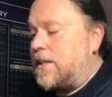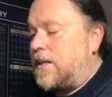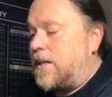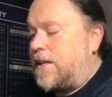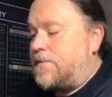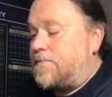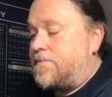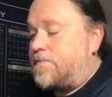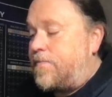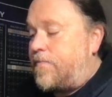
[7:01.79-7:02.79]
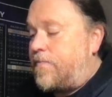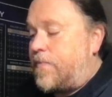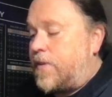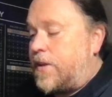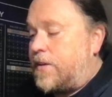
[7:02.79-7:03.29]

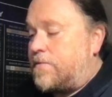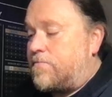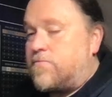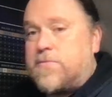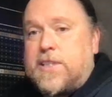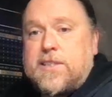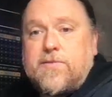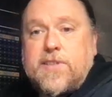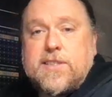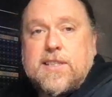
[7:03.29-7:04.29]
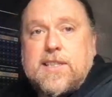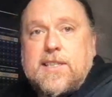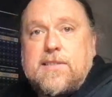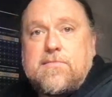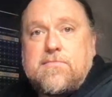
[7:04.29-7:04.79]
that he's
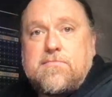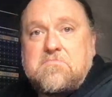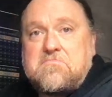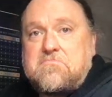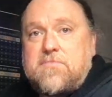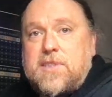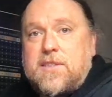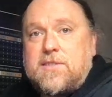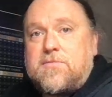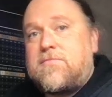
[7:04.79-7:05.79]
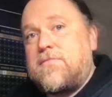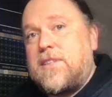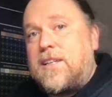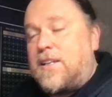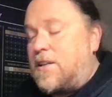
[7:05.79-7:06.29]
obviously, you know,
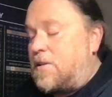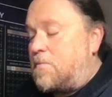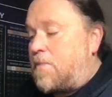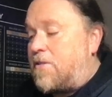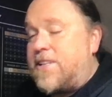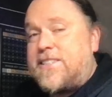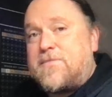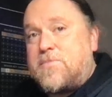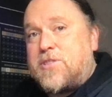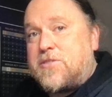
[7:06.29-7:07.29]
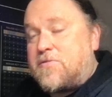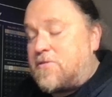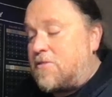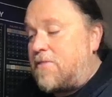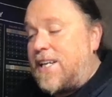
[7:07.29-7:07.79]
buried some stuff
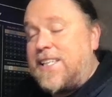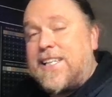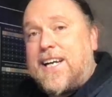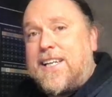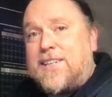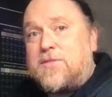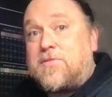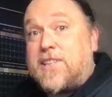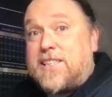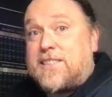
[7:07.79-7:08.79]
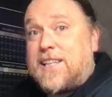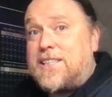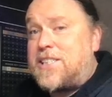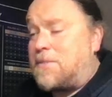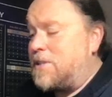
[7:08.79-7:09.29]
for a rainy day, hopefully a
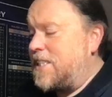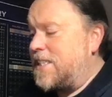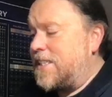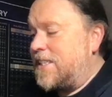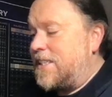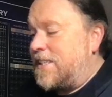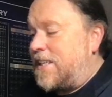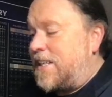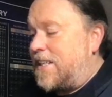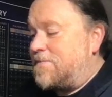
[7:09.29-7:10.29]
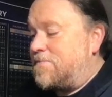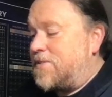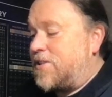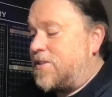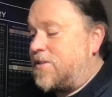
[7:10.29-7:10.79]
sledgehammer.
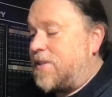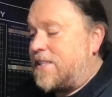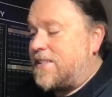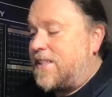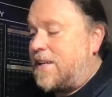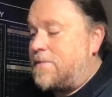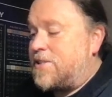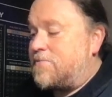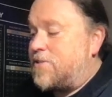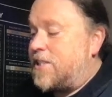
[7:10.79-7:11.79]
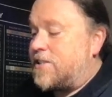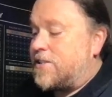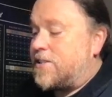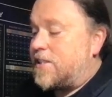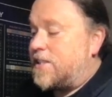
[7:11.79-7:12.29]
So that's going to get me some
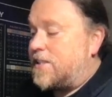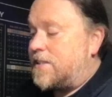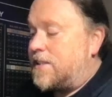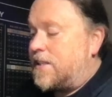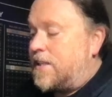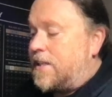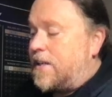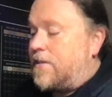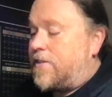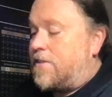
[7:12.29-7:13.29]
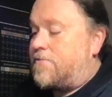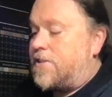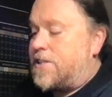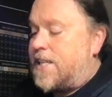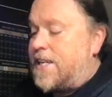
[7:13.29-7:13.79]
resources. Now I've got a
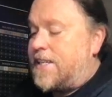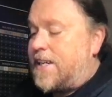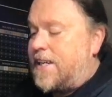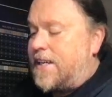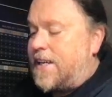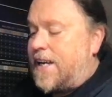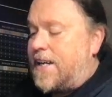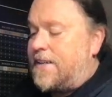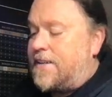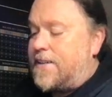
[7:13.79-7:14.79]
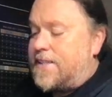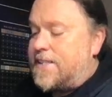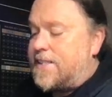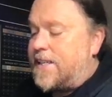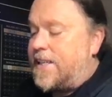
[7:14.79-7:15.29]
first aid kit. Again, this
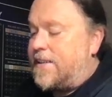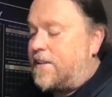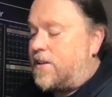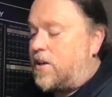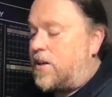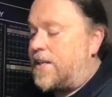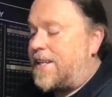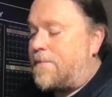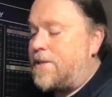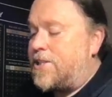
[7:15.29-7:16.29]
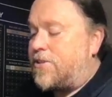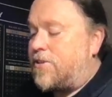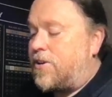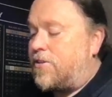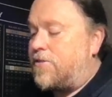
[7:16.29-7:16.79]
is a healer, a damage or a
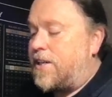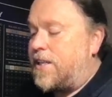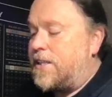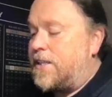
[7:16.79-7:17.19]
horror.